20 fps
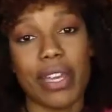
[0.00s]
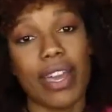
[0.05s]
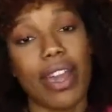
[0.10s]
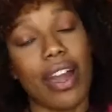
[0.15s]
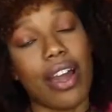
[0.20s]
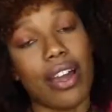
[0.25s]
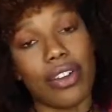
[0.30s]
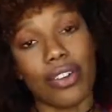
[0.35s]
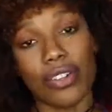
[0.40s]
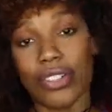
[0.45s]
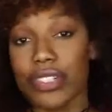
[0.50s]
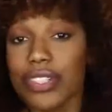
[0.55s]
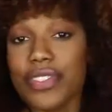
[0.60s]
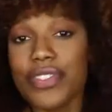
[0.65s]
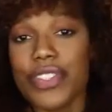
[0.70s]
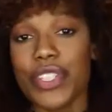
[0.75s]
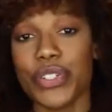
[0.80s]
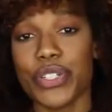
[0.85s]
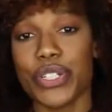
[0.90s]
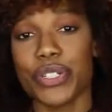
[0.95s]
me on all
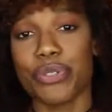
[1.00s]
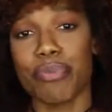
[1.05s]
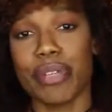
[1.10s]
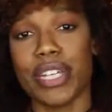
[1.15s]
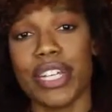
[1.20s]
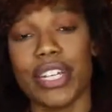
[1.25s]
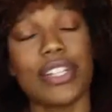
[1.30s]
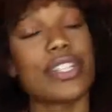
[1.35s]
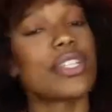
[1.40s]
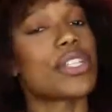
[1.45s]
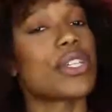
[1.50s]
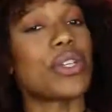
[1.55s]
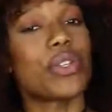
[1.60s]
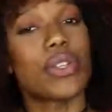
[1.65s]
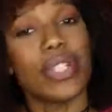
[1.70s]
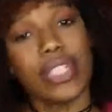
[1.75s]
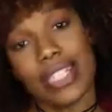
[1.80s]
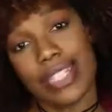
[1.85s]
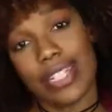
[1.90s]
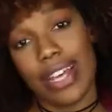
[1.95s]
of social media so
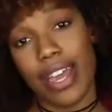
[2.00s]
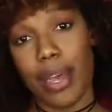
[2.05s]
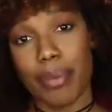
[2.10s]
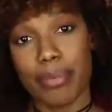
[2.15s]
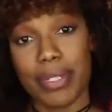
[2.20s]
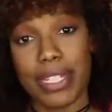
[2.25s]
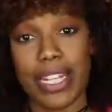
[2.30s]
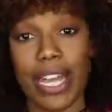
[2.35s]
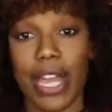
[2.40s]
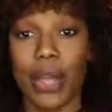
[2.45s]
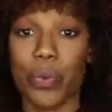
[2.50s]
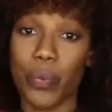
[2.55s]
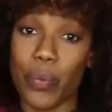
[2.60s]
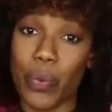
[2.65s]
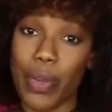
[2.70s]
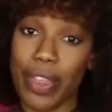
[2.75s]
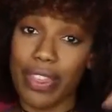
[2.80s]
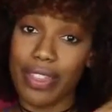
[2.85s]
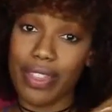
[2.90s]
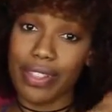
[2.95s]
you can stay up to date
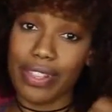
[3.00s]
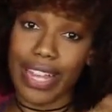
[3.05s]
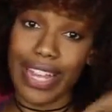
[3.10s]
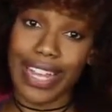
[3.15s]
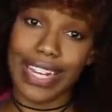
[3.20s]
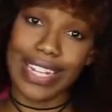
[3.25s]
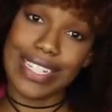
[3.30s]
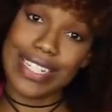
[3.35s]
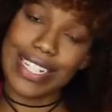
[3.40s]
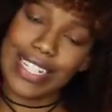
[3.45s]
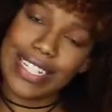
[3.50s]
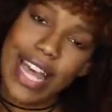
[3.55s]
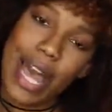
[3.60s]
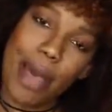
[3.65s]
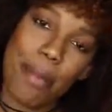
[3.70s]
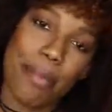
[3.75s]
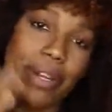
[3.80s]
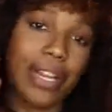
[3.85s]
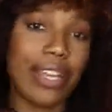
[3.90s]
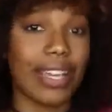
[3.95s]
with the latest that's
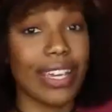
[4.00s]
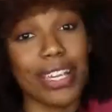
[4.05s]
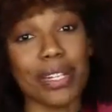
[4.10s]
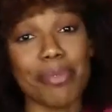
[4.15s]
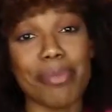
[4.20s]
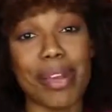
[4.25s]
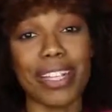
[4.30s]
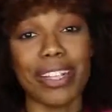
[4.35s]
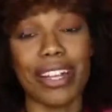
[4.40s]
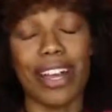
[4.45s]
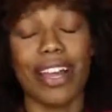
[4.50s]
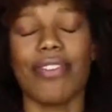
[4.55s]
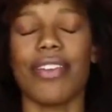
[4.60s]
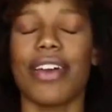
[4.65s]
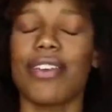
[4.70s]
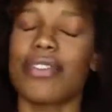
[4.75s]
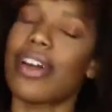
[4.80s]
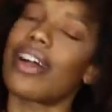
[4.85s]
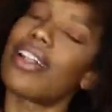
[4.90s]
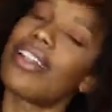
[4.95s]
happening in my life.
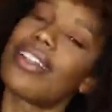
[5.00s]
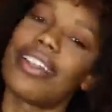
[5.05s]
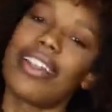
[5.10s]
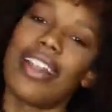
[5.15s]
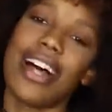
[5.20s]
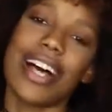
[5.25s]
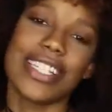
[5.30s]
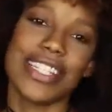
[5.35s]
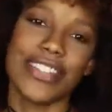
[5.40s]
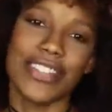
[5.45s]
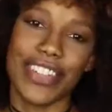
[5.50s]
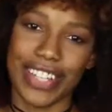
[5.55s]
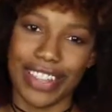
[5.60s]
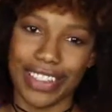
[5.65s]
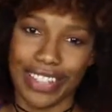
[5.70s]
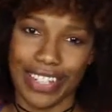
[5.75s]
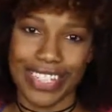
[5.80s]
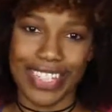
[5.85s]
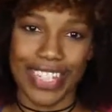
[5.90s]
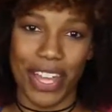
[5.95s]
I've got lots of good
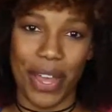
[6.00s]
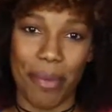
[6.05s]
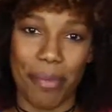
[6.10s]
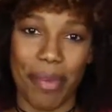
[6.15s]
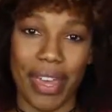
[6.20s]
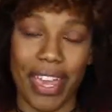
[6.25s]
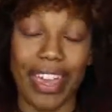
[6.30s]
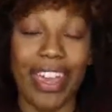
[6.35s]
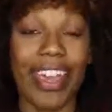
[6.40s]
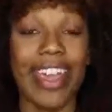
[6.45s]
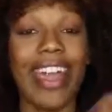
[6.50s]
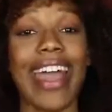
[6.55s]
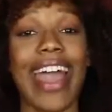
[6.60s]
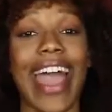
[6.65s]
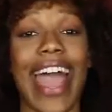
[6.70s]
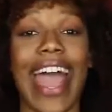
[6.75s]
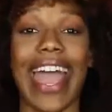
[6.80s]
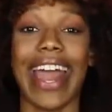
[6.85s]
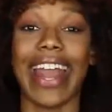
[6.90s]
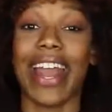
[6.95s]
things coming
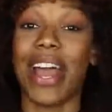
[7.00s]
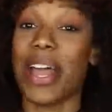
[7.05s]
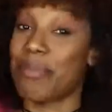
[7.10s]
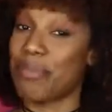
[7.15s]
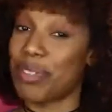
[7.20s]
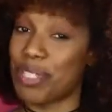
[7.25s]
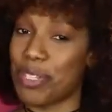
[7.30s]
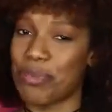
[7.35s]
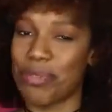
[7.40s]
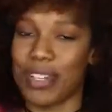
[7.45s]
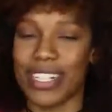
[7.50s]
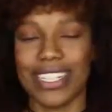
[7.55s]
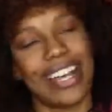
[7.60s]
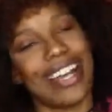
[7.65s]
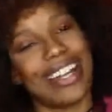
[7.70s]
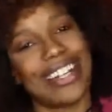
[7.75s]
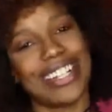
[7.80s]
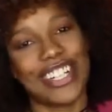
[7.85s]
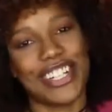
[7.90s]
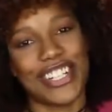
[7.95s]
and I'm super
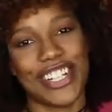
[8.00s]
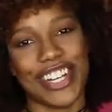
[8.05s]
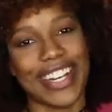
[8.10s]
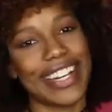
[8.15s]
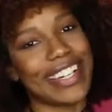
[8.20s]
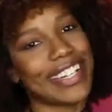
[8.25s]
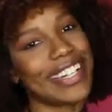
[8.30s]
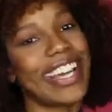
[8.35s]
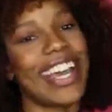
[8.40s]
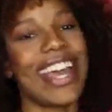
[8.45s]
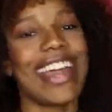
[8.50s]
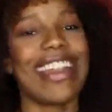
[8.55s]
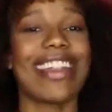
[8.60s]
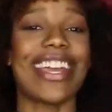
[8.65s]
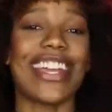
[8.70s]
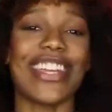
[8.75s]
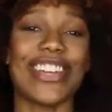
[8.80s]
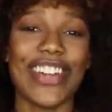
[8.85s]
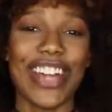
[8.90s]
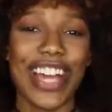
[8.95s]
excited to share.
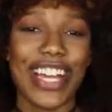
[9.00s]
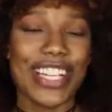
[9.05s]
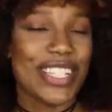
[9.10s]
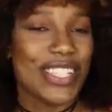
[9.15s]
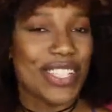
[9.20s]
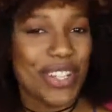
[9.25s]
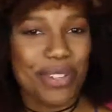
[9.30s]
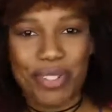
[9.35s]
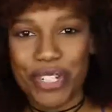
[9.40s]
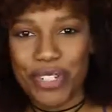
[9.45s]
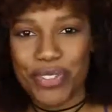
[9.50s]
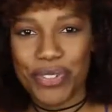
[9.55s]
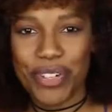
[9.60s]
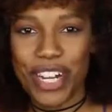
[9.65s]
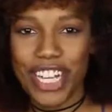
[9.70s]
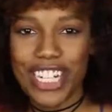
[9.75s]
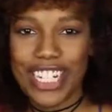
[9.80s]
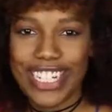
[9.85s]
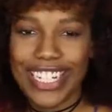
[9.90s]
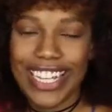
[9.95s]
Thank you guys so much for
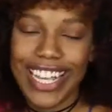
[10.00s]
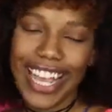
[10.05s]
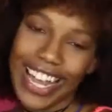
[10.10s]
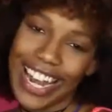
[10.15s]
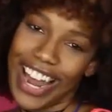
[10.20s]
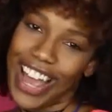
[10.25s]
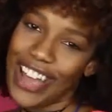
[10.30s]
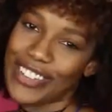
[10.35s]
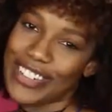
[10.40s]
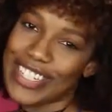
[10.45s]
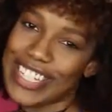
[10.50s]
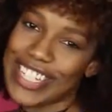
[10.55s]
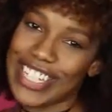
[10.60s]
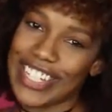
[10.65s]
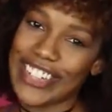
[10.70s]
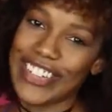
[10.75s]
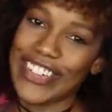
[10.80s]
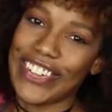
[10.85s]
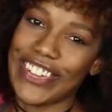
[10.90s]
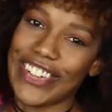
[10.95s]
watching, and I will
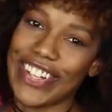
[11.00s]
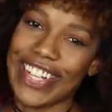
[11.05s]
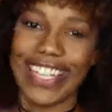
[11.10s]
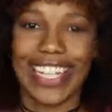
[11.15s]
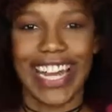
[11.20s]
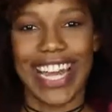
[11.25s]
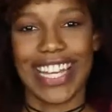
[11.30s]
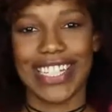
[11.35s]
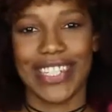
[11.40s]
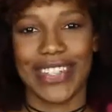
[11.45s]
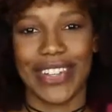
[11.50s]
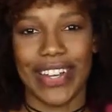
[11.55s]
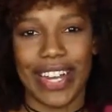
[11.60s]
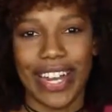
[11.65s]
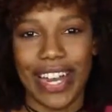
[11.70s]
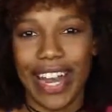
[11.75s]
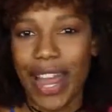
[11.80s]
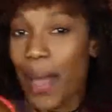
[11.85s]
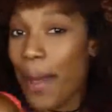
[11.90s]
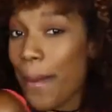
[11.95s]
see you all in the next one.